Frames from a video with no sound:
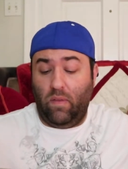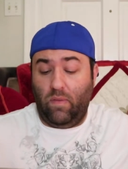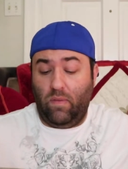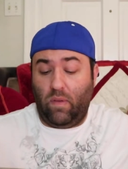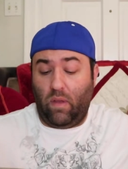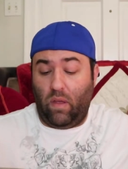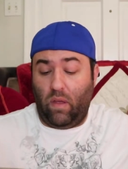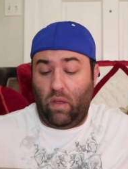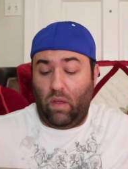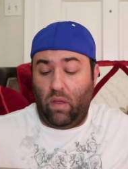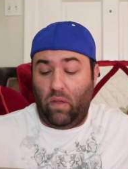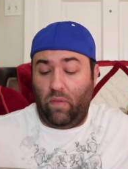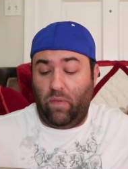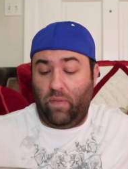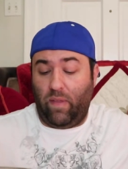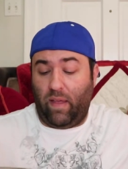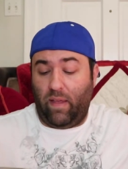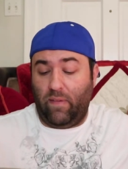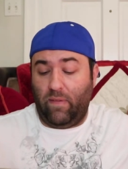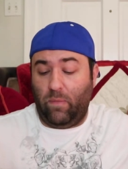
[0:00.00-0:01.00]
So
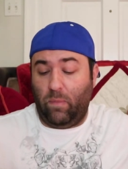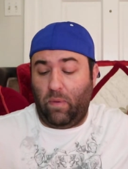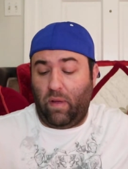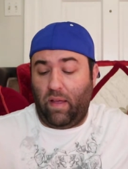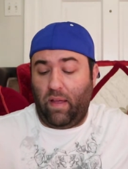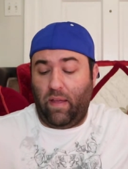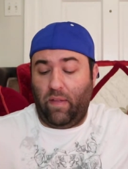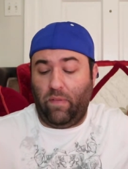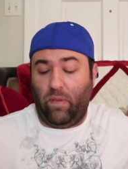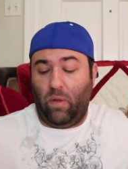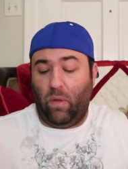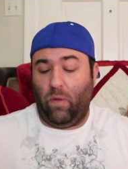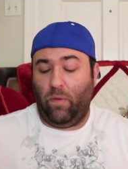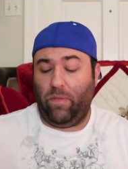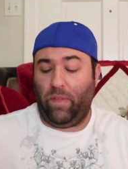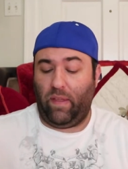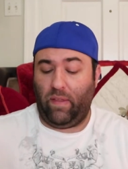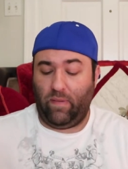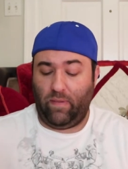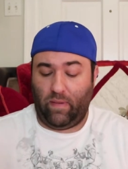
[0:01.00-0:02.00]
that's why the
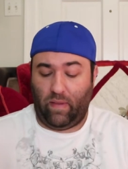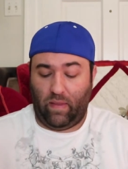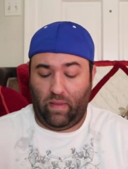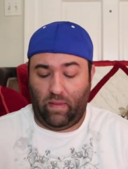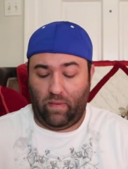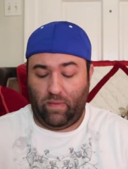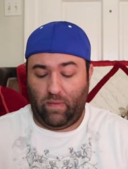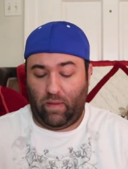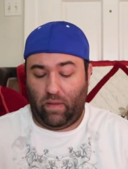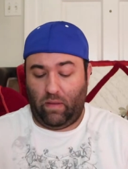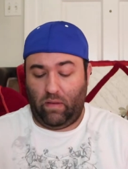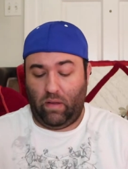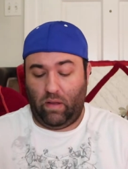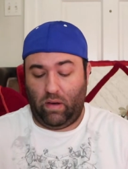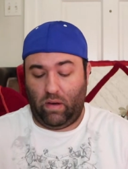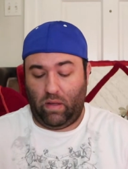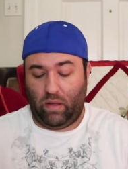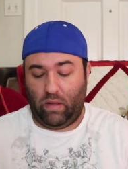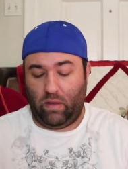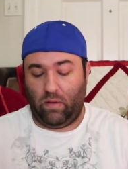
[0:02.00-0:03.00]
whole thing is, is
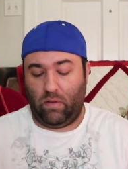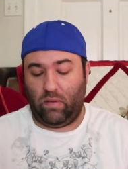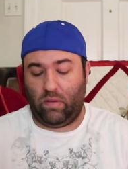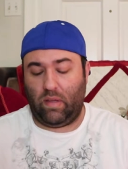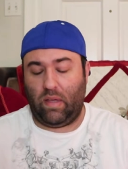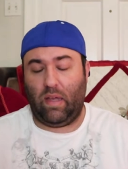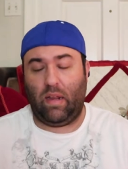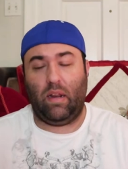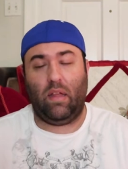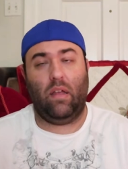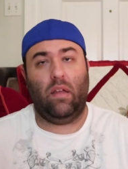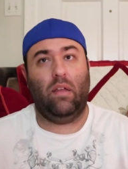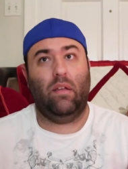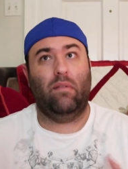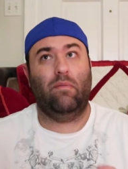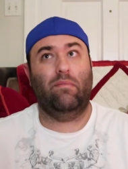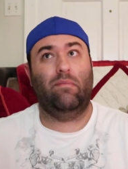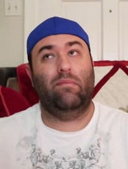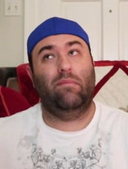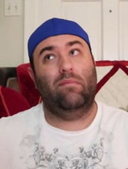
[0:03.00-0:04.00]
you know, kind
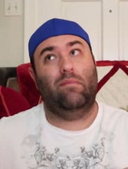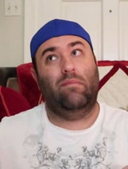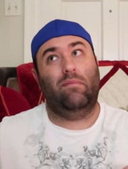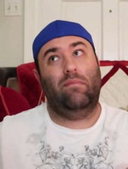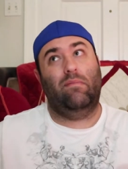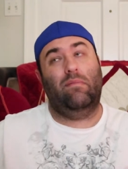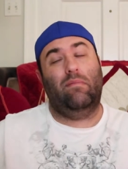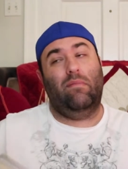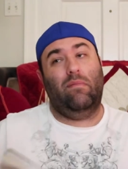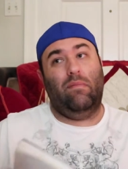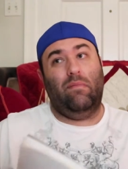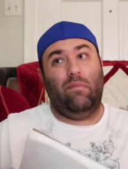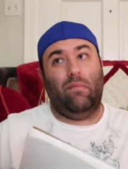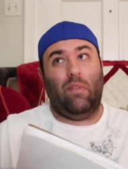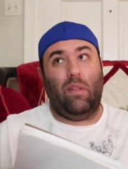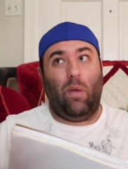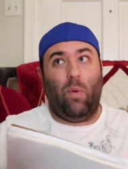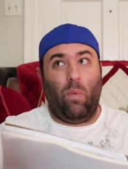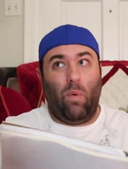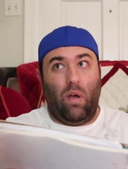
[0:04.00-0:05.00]
of
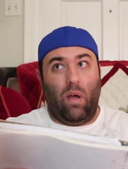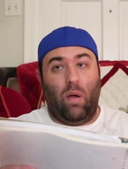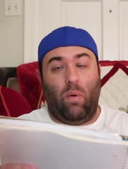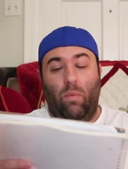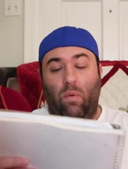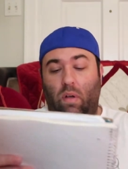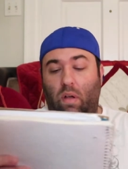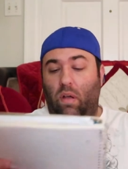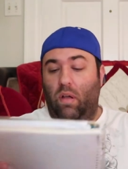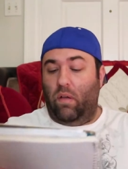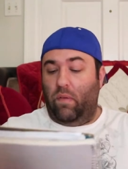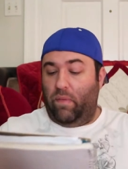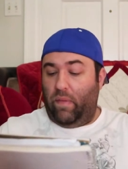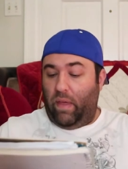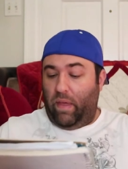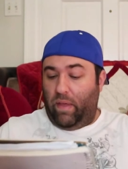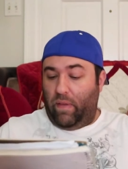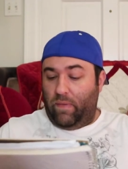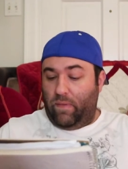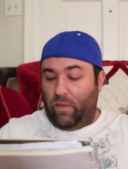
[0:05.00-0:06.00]
womp womp on
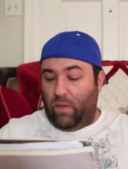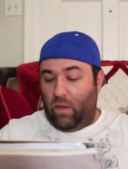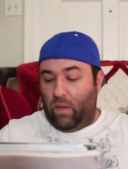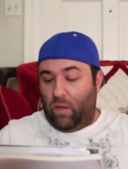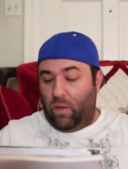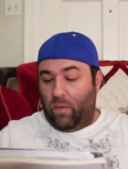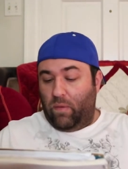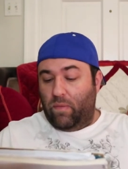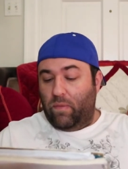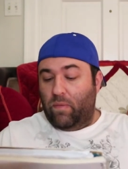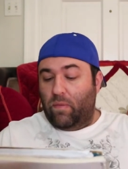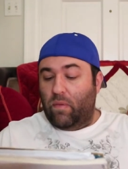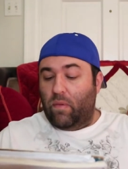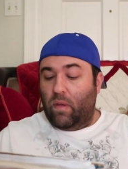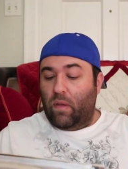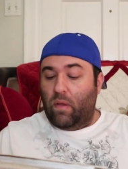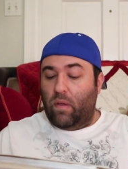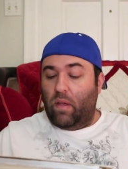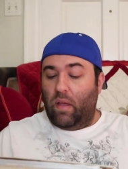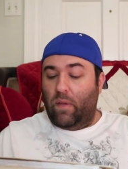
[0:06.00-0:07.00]
that. So
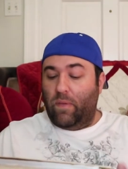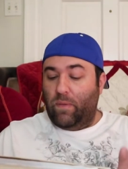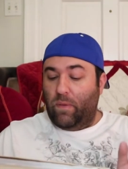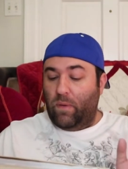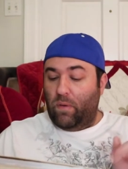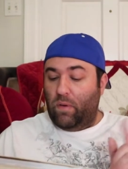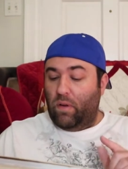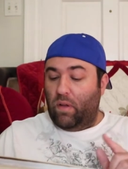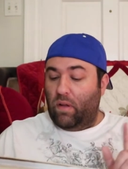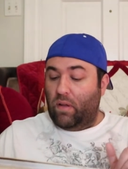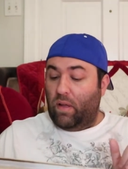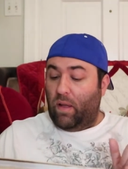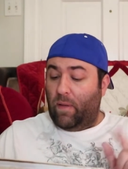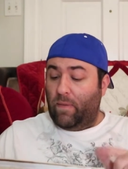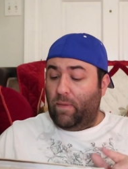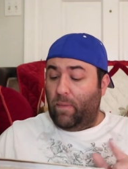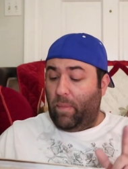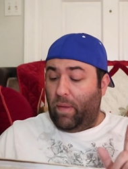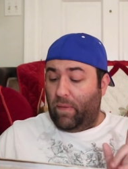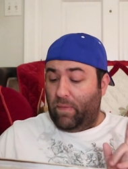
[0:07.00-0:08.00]
Asuna
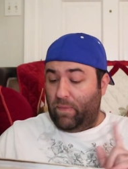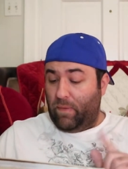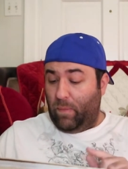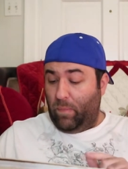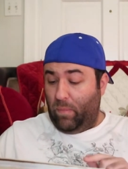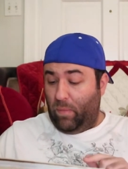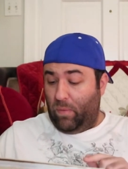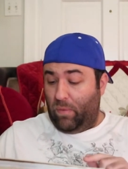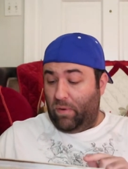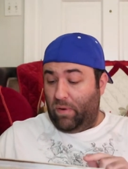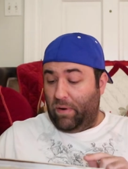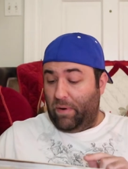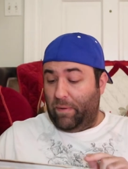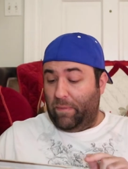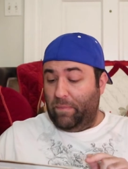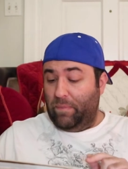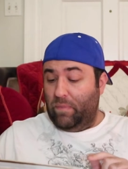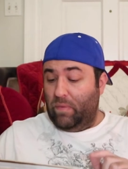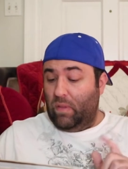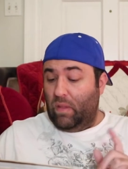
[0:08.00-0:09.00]
calls them out some
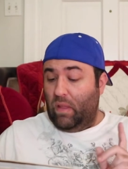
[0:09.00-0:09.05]
more.